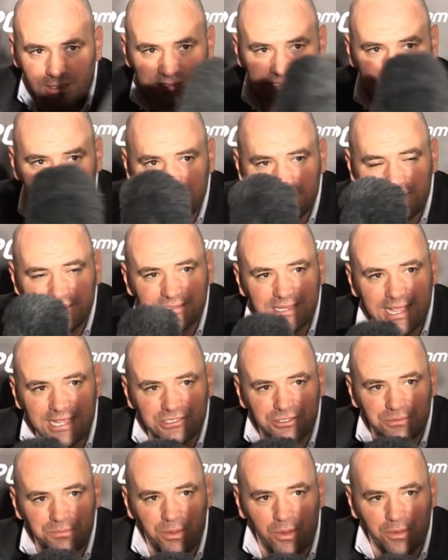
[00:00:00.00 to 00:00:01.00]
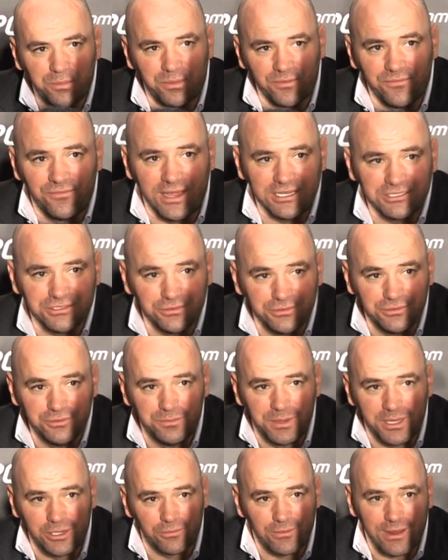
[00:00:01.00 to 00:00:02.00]
Listen, these guys are both professionals
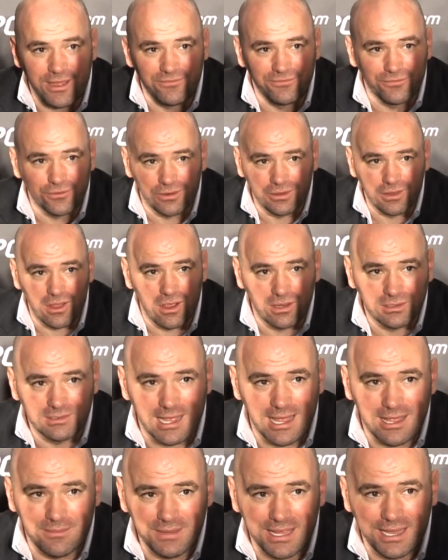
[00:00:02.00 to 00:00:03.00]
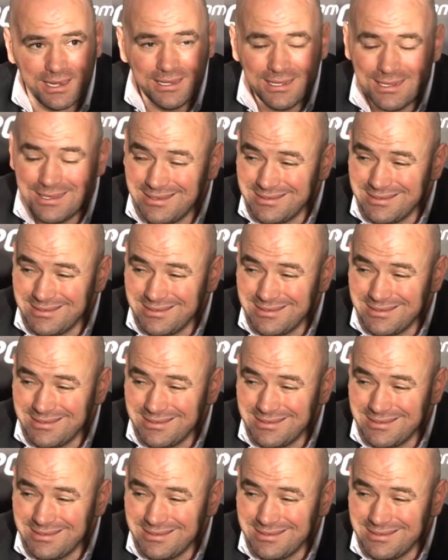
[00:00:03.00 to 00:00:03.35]
who've been around for a long time, man.